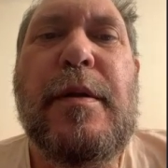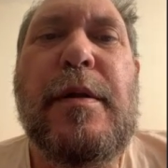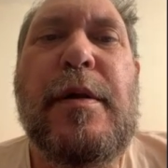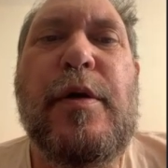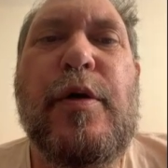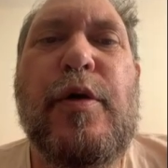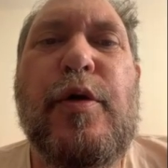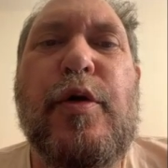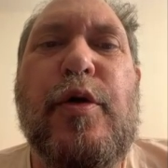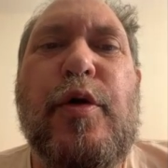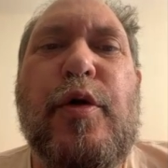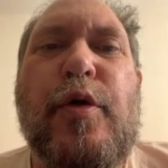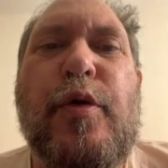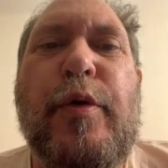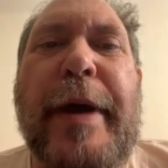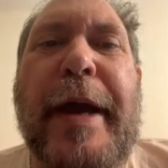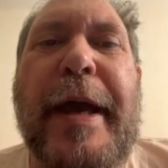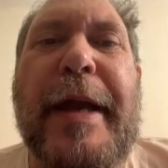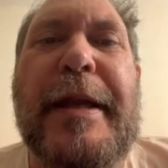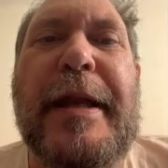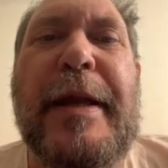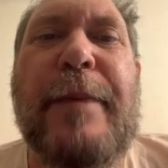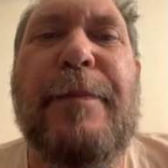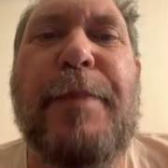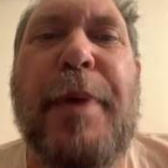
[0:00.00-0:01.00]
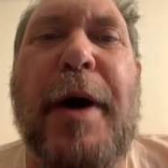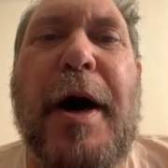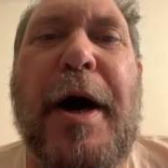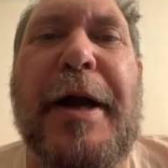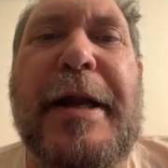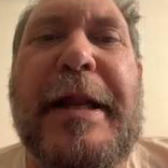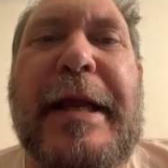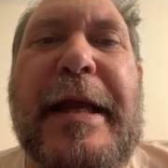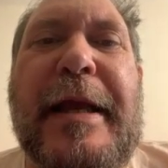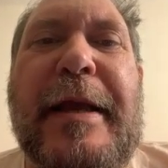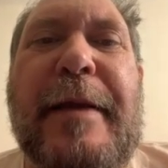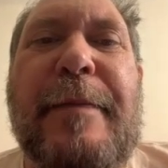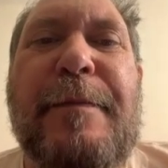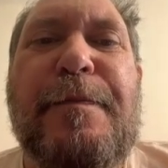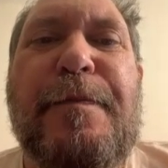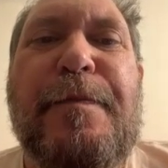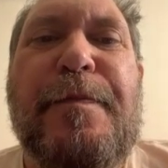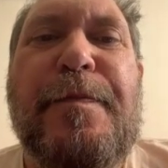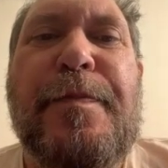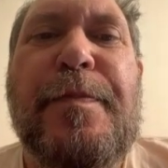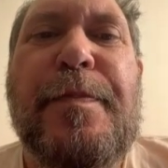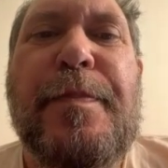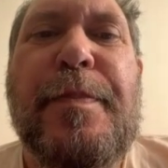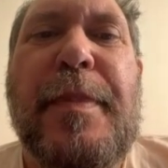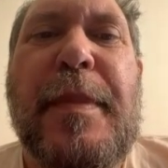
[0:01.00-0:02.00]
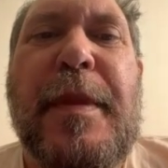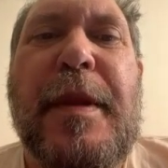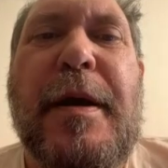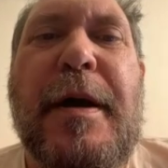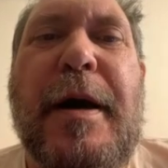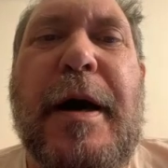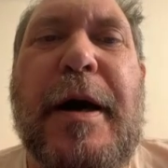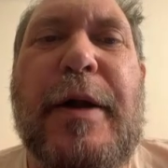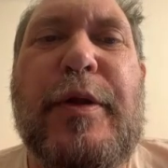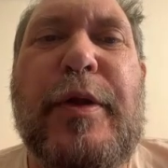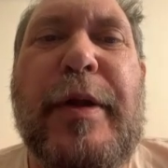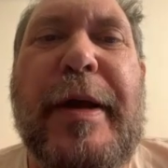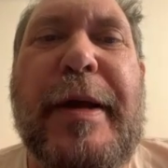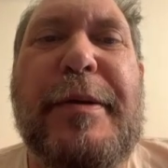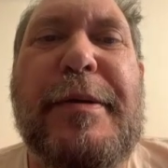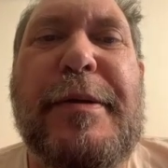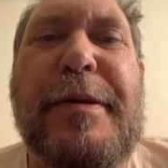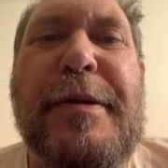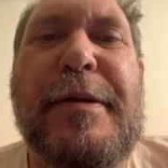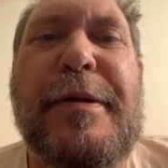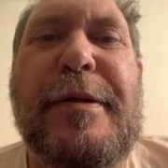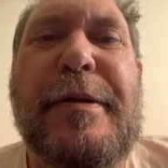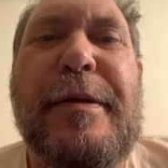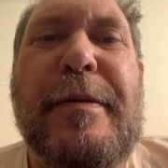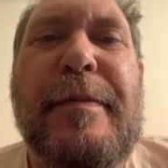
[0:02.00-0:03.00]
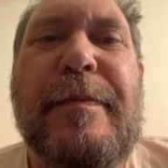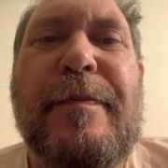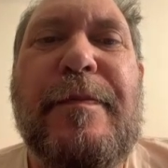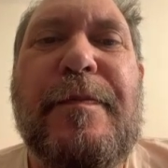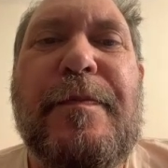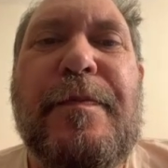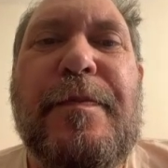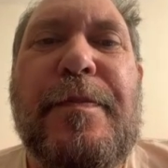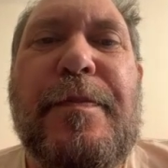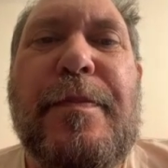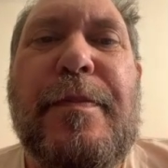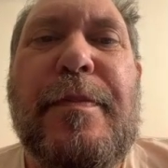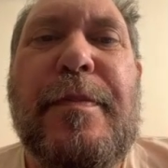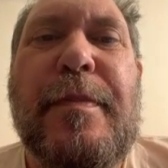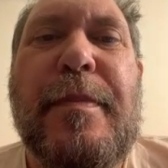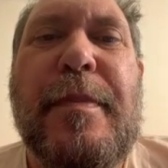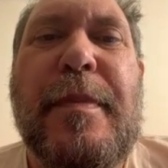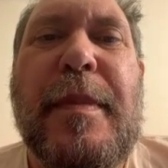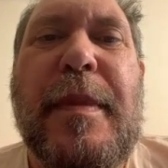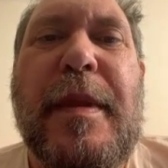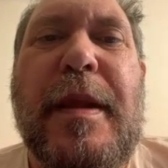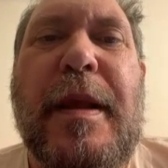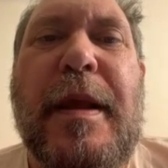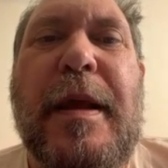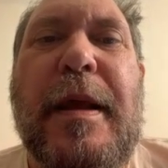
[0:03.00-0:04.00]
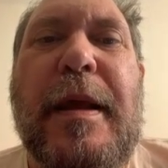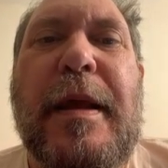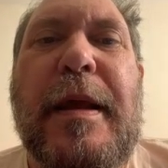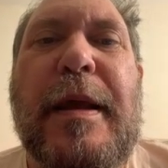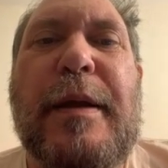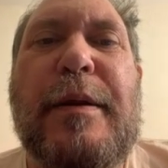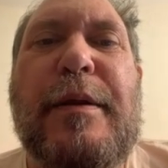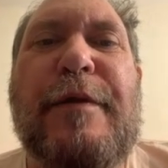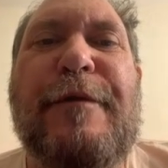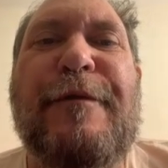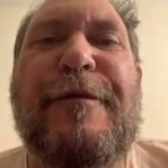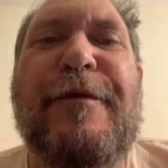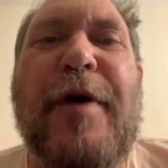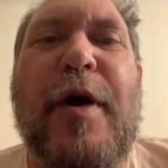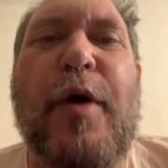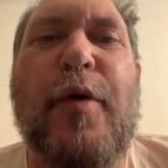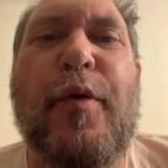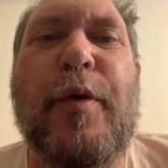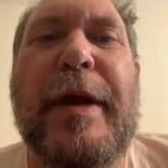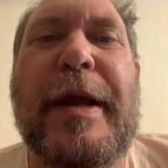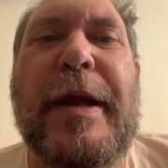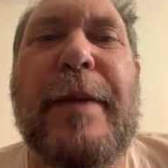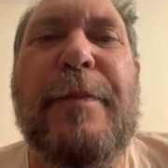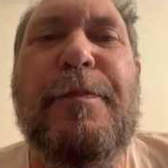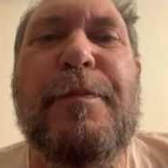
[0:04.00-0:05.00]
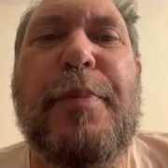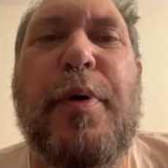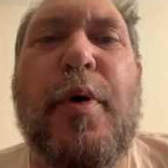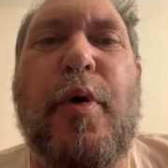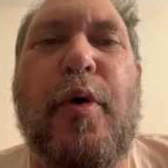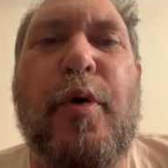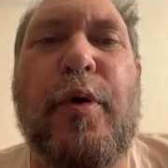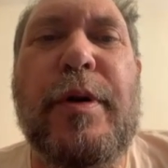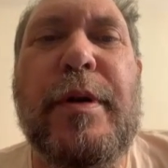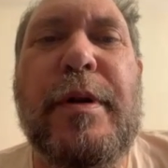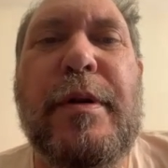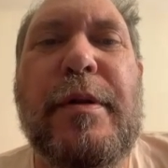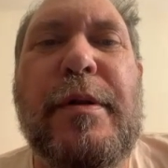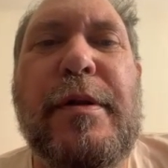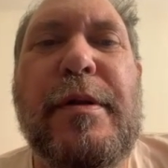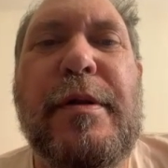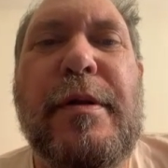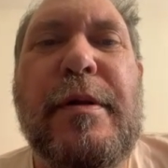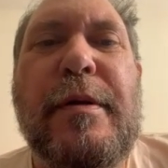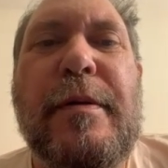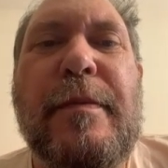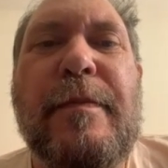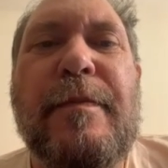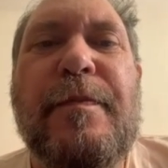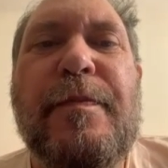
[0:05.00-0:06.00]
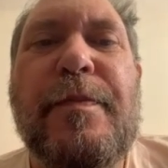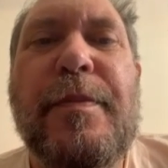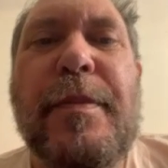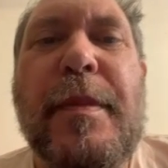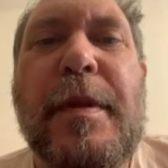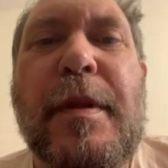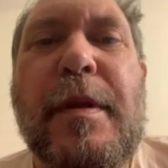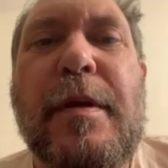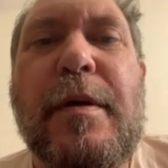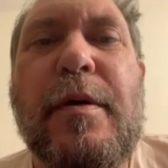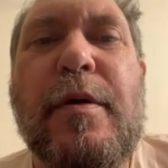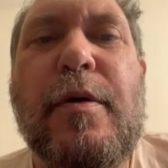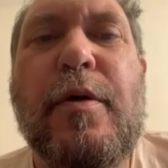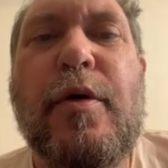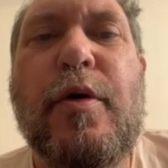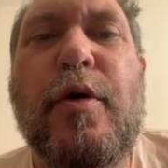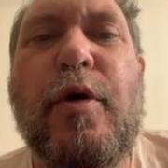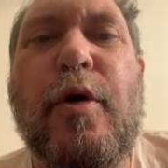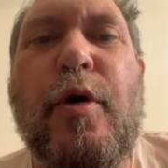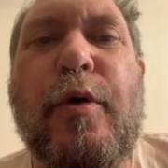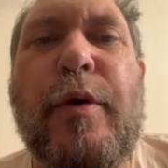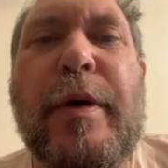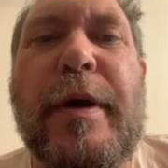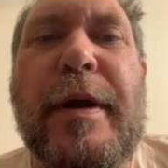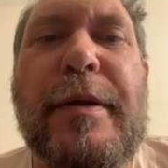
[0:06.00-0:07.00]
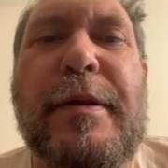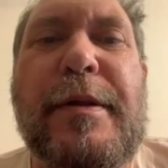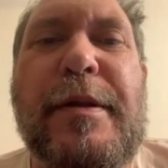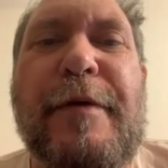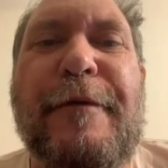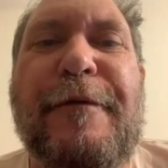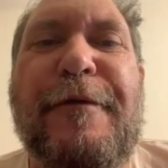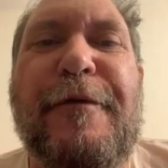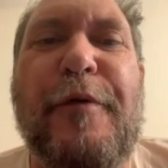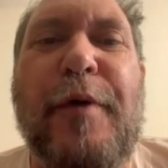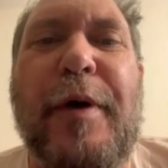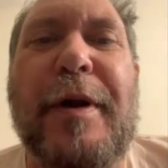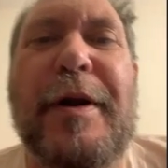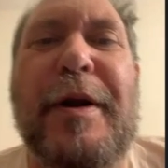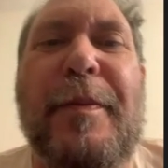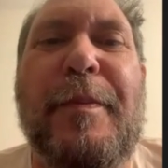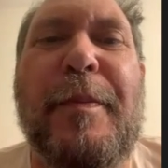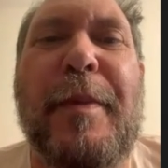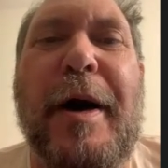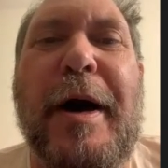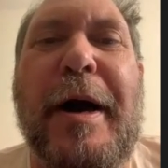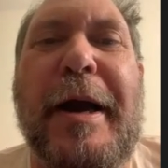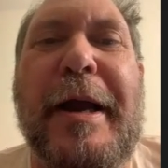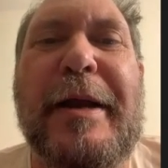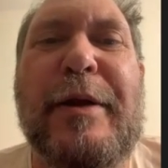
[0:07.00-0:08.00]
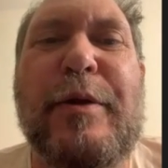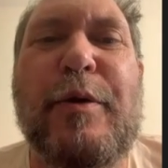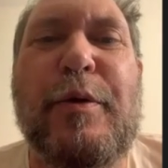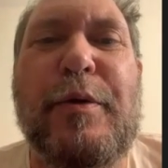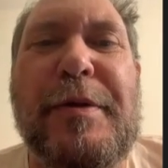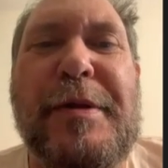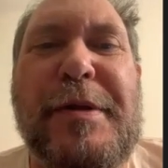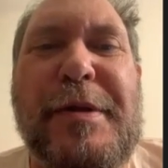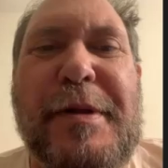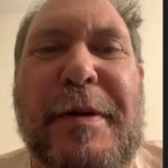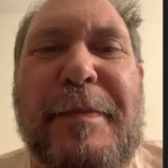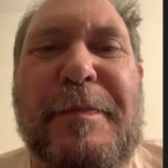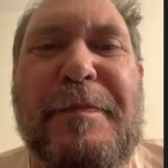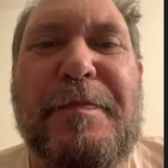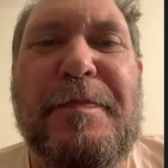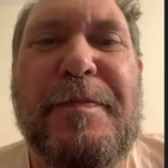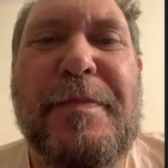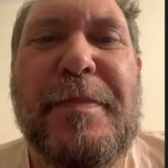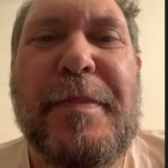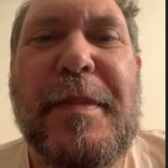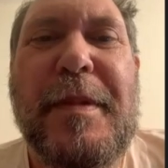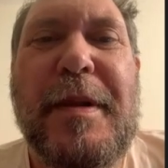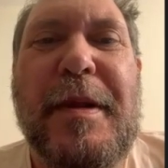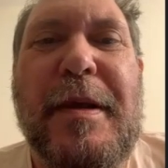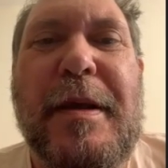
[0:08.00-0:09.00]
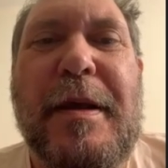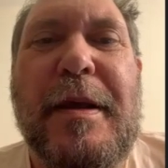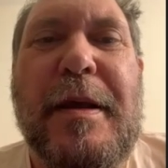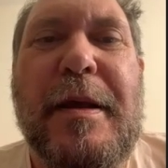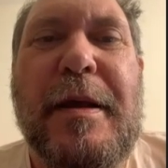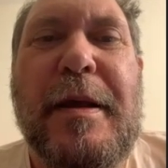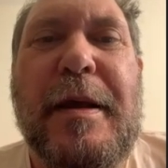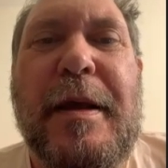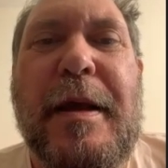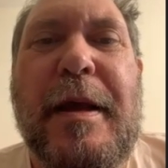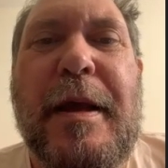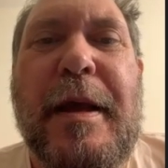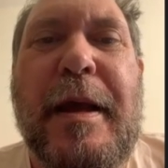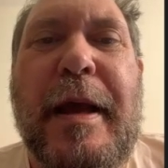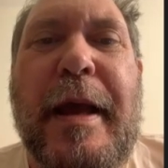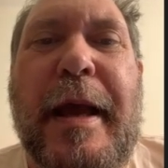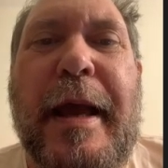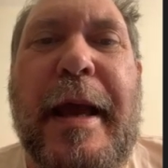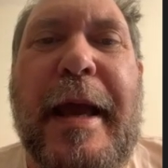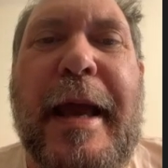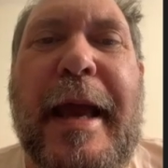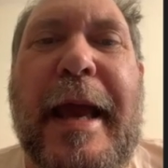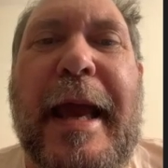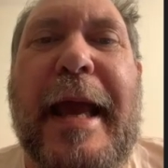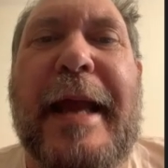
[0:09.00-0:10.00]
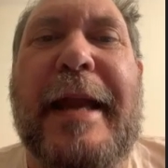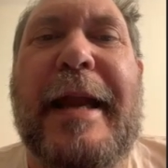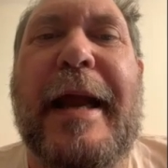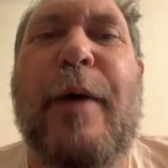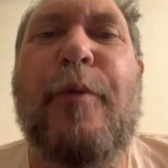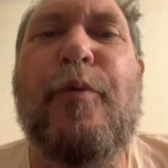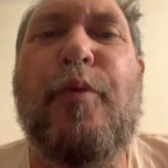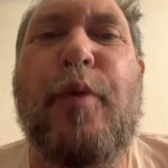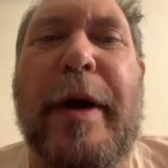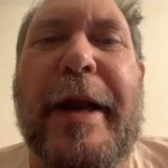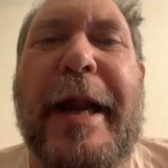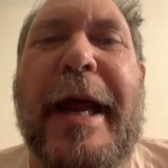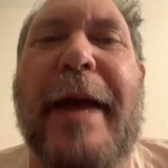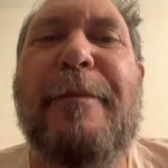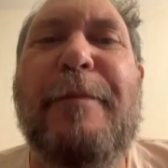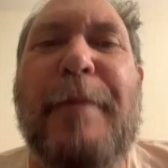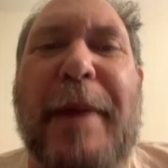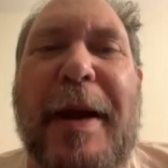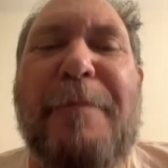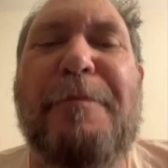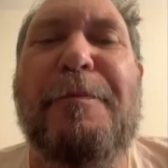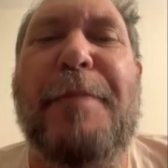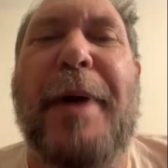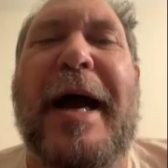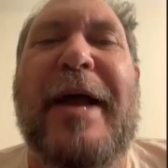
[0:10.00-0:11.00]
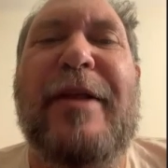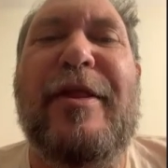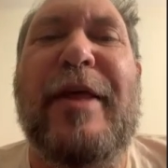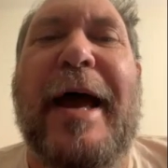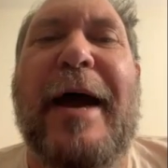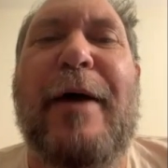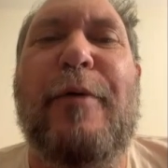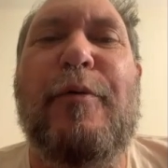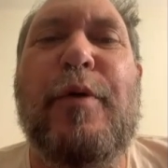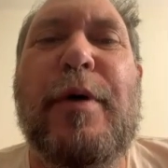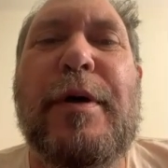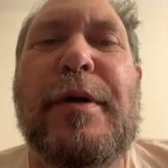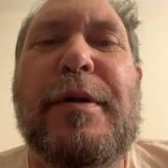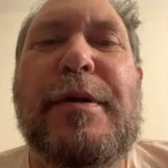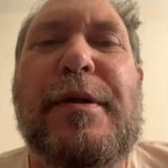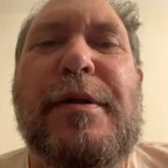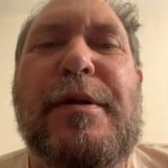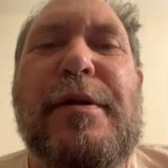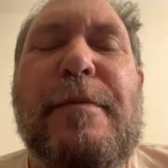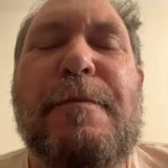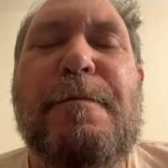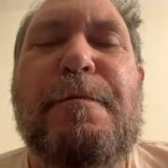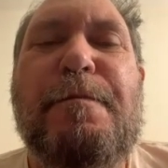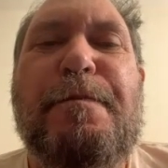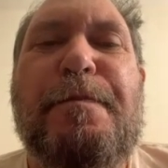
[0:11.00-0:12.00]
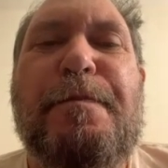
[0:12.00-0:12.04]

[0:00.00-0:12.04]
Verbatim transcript: to anybody unless it's very important or it's a friend of mine or something. And I, what I meant by that was